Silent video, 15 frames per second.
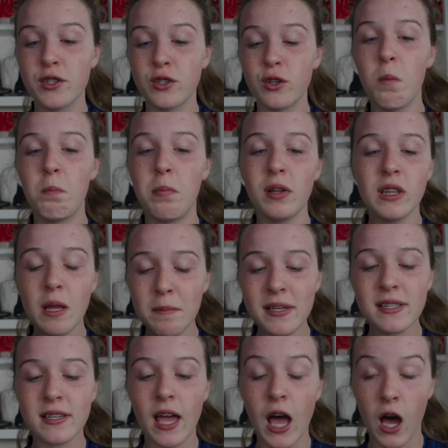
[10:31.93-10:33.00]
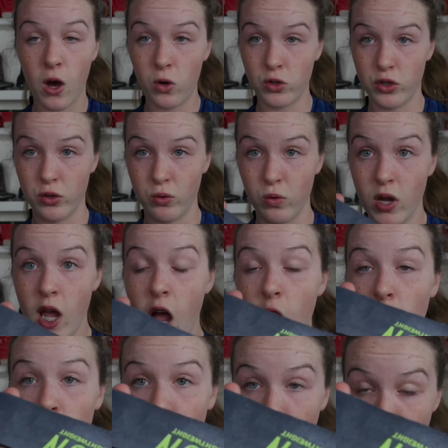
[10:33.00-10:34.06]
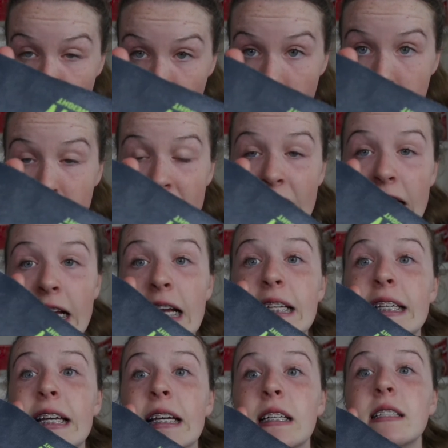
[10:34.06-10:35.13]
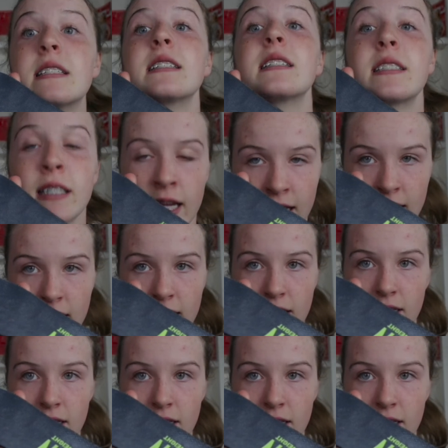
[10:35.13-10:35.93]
But let me tell you, the grip is insane. Of